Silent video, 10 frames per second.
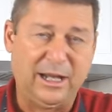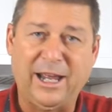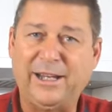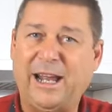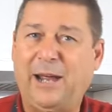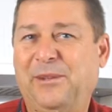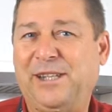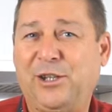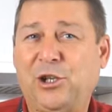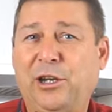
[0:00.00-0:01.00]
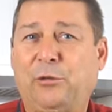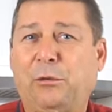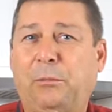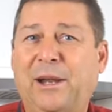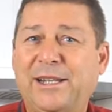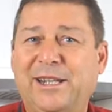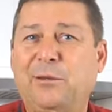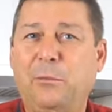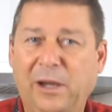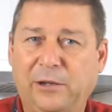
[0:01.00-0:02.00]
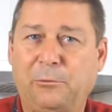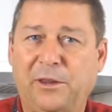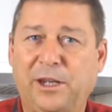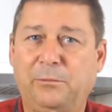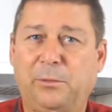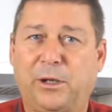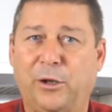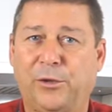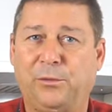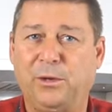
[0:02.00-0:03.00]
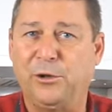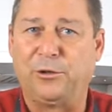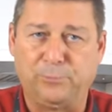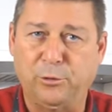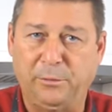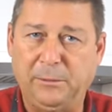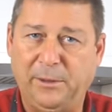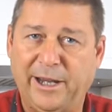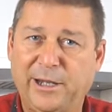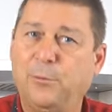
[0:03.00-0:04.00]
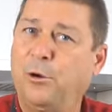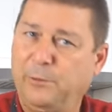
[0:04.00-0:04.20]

and essentially replacing milk with it because we're not poor people anymore.